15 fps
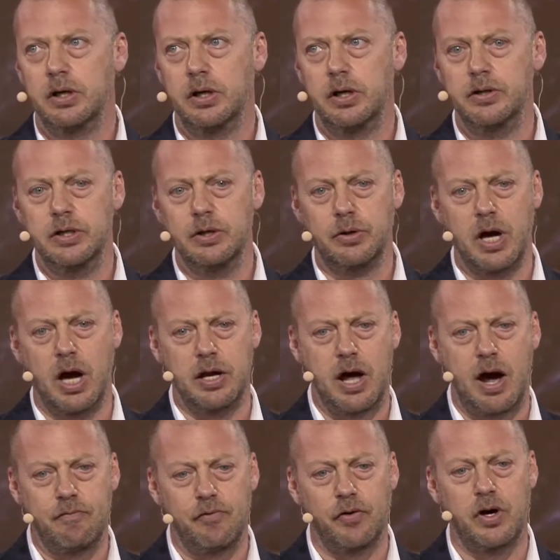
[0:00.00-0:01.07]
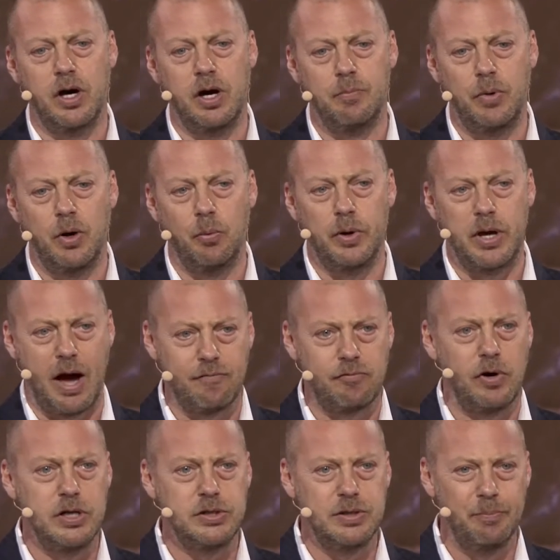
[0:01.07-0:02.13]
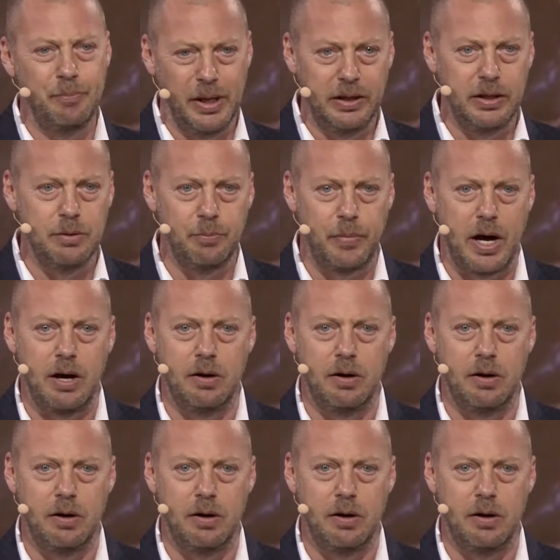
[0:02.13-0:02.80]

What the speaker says: in the UK and Africa, but we have raised £1 billion